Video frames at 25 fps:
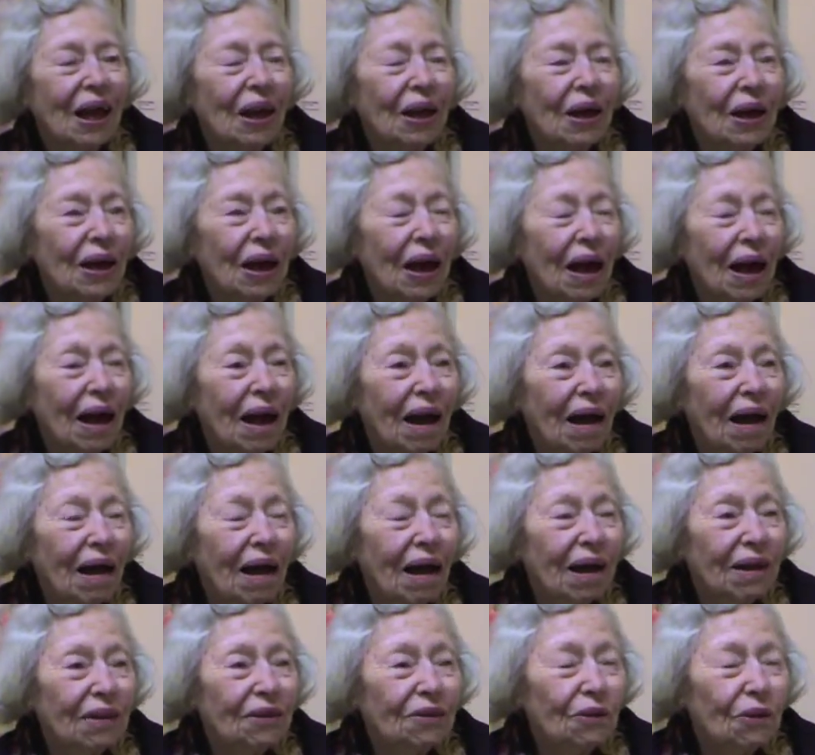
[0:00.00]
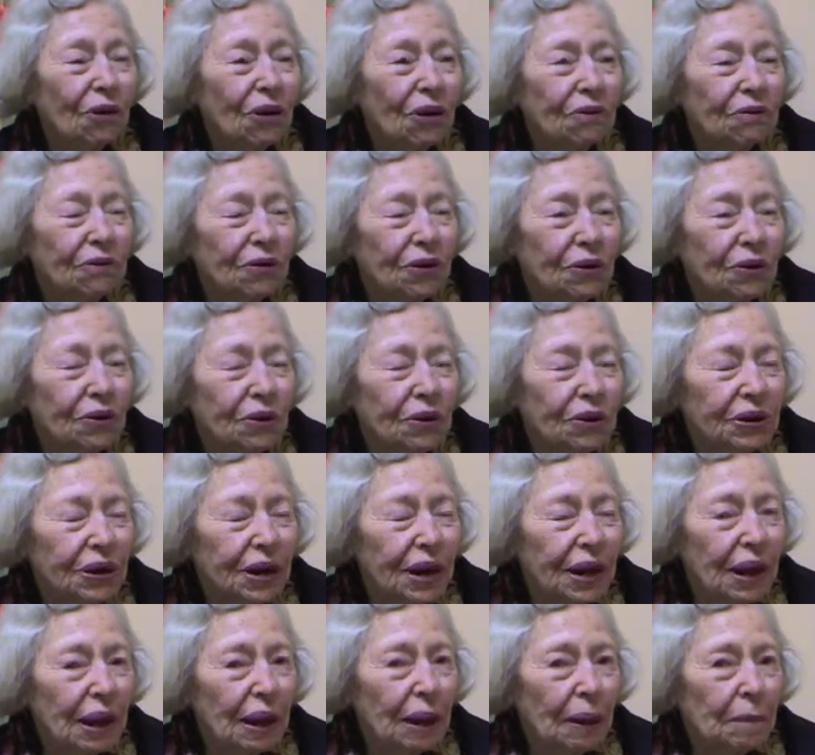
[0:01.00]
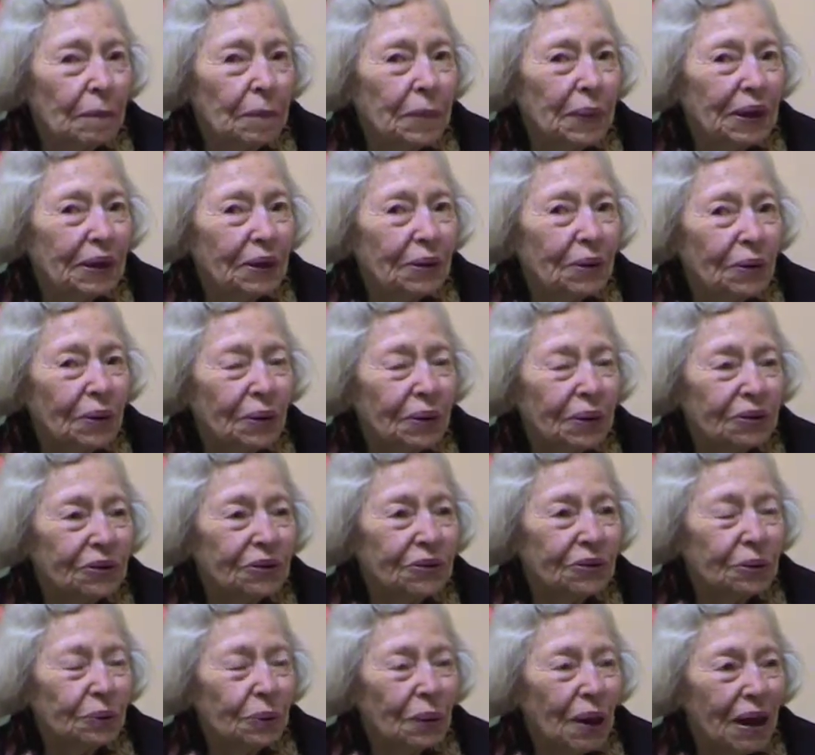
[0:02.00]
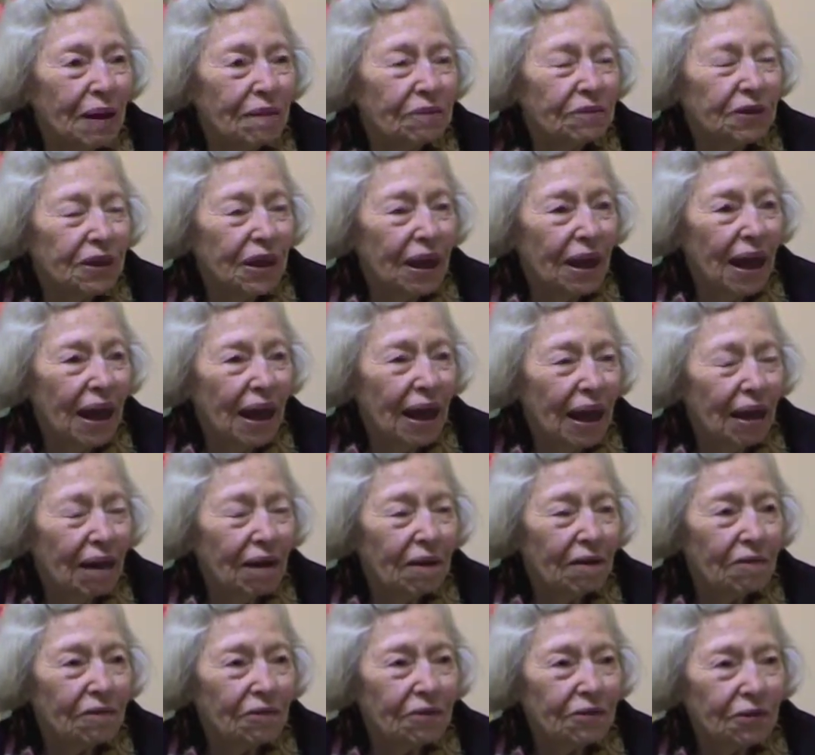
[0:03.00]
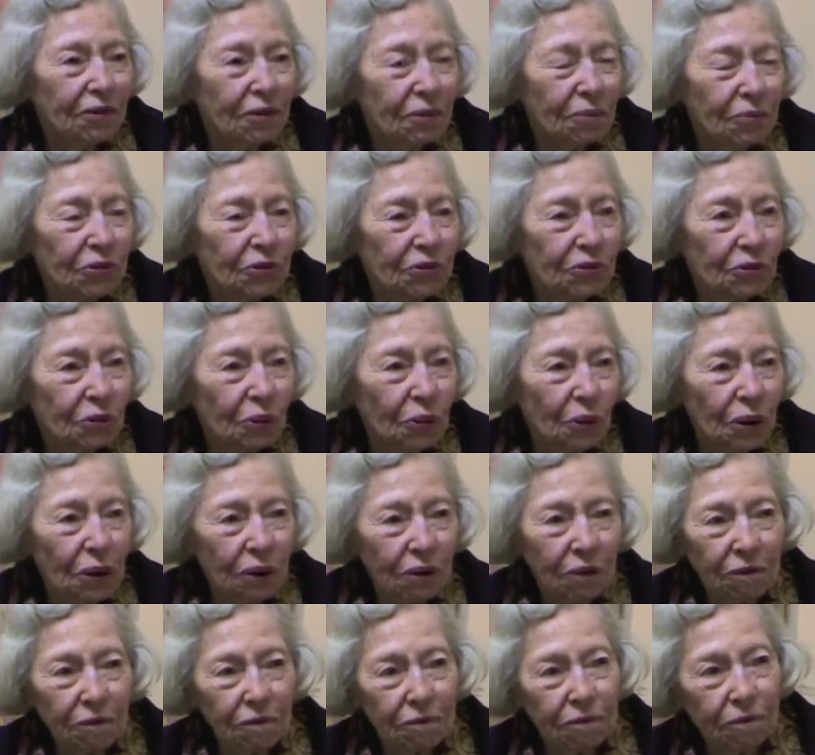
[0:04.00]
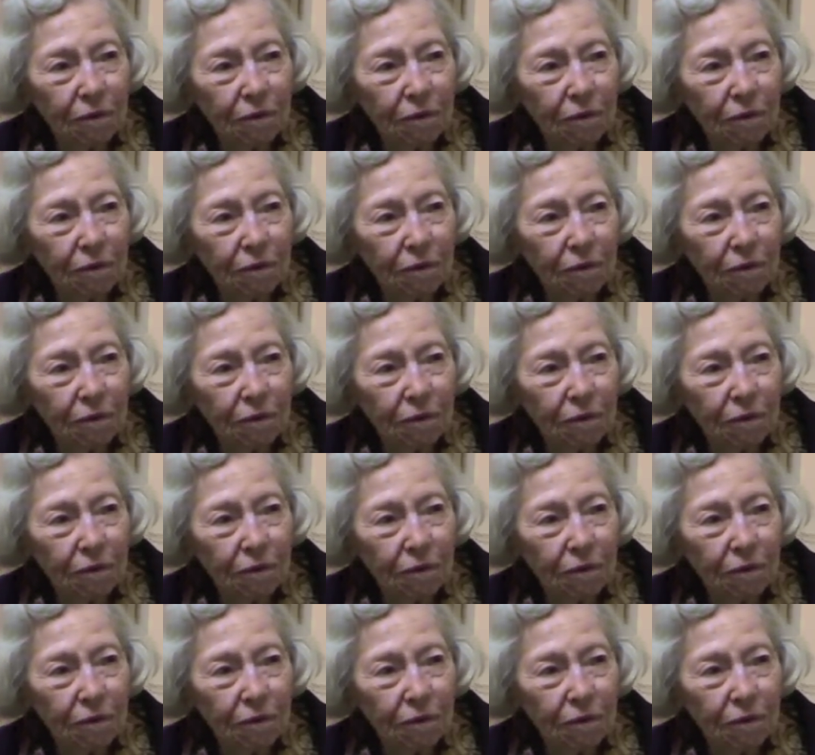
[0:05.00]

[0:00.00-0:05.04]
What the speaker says: I thought of a good name because you have to have some sort of